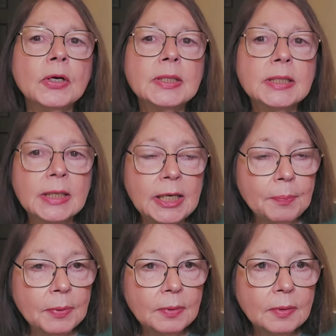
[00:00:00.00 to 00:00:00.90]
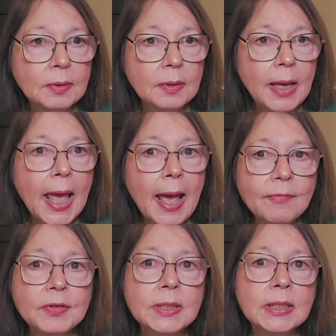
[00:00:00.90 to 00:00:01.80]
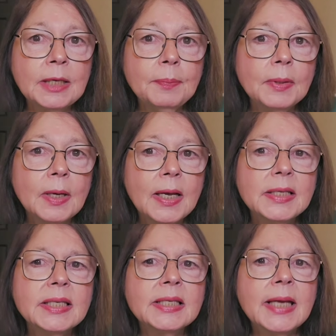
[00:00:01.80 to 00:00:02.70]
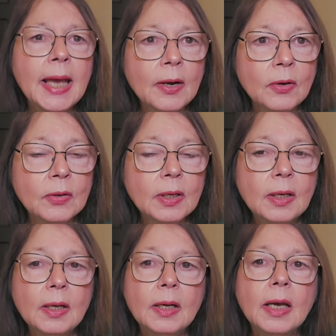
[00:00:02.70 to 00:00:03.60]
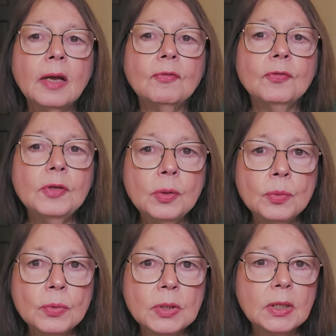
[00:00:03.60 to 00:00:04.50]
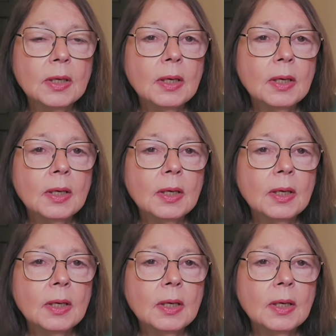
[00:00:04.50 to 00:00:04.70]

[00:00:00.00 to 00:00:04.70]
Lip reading: asleep, half asleep, scared, confused,